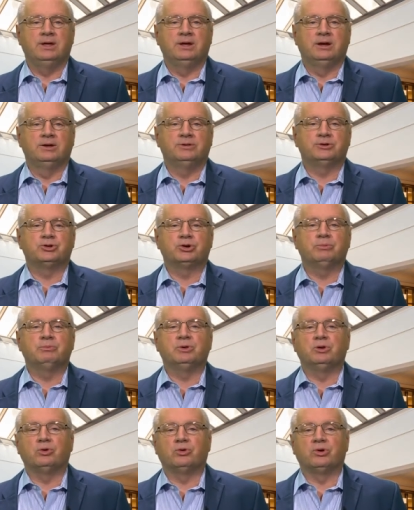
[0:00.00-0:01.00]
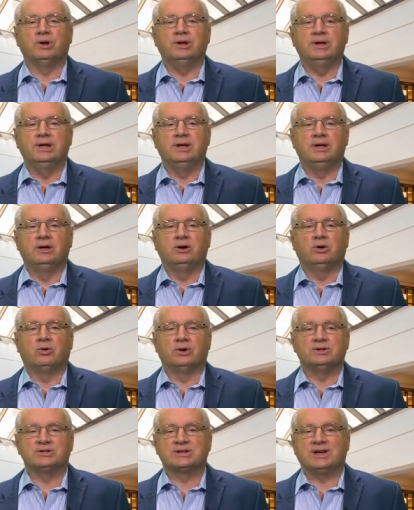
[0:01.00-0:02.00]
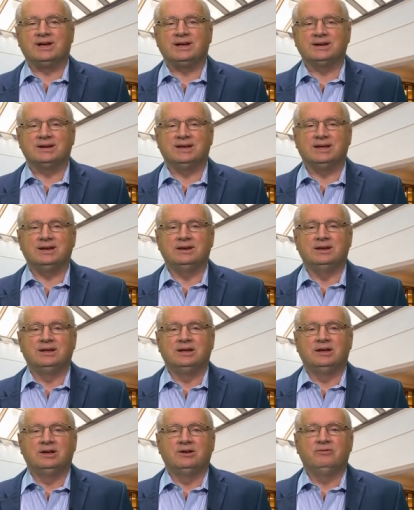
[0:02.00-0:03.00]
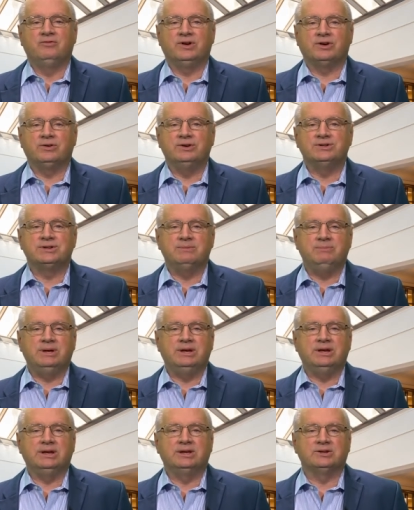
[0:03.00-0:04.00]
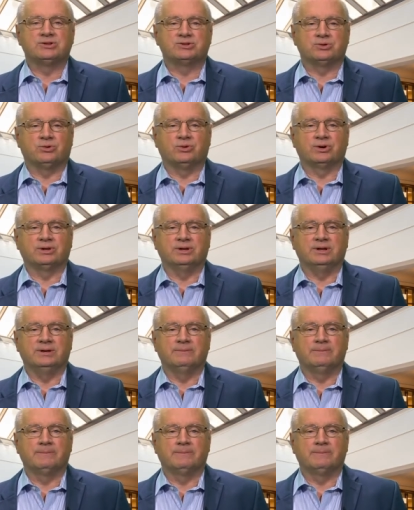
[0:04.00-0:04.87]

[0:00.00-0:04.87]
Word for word: The term glory, or its cognate, varies in meaning historically.